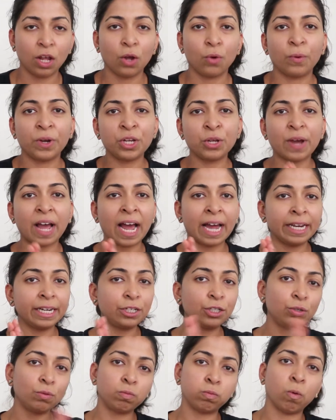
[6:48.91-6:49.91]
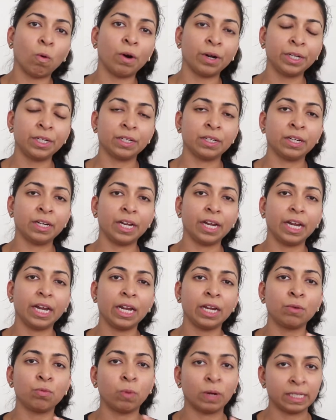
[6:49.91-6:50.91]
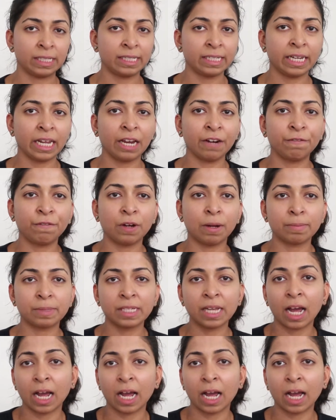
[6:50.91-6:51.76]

When you add it to water, it once again forms